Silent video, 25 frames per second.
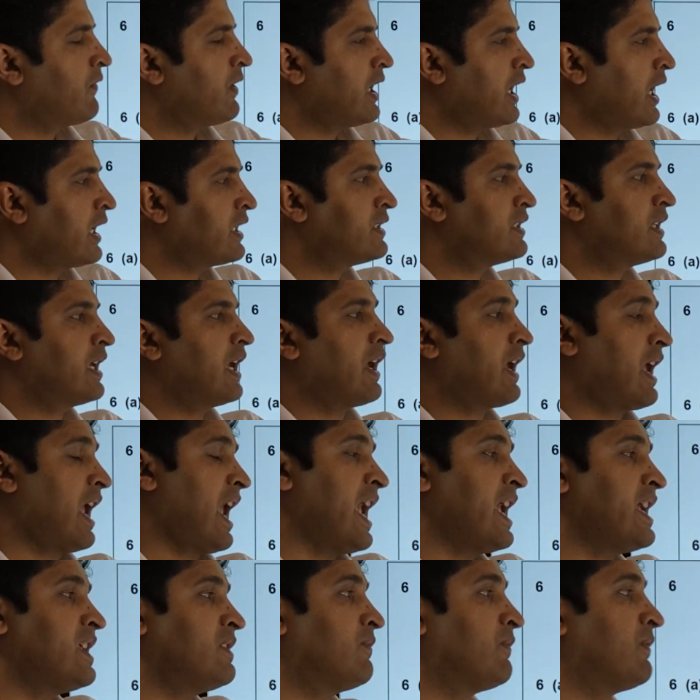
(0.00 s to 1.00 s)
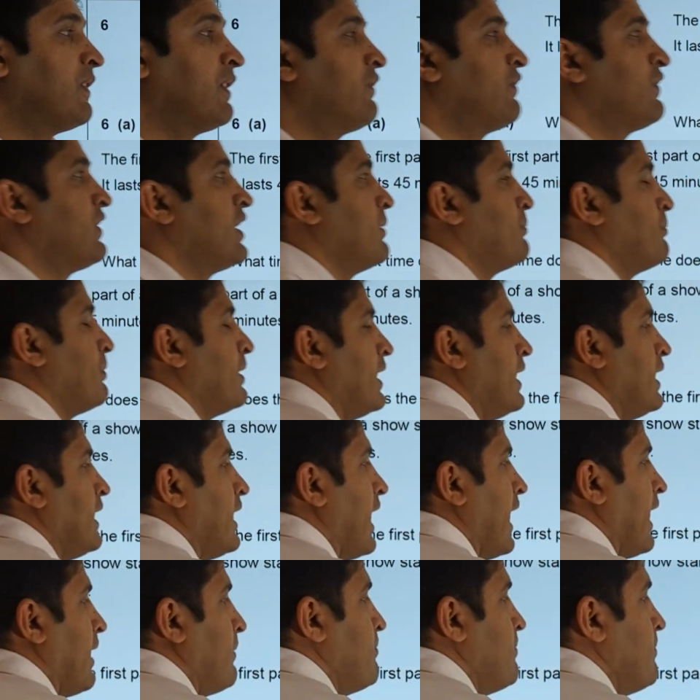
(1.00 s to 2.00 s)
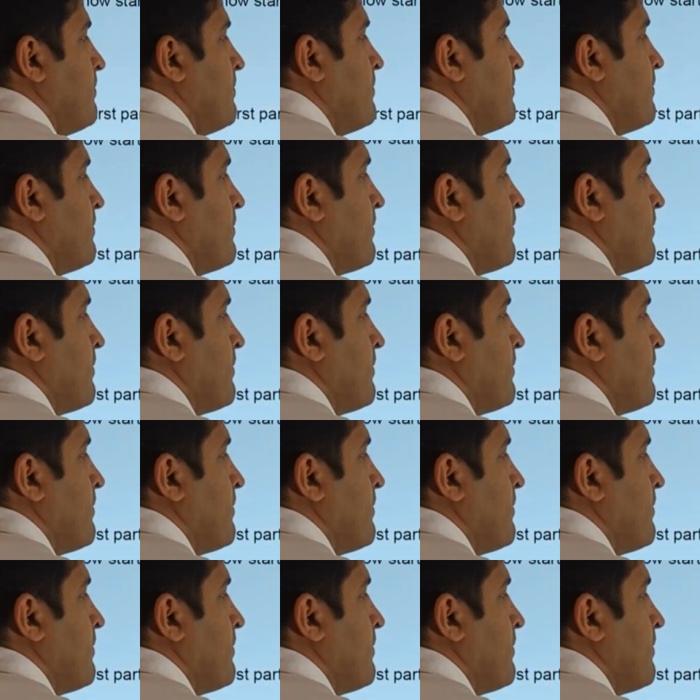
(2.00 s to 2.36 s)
ends at 8:50 p.m.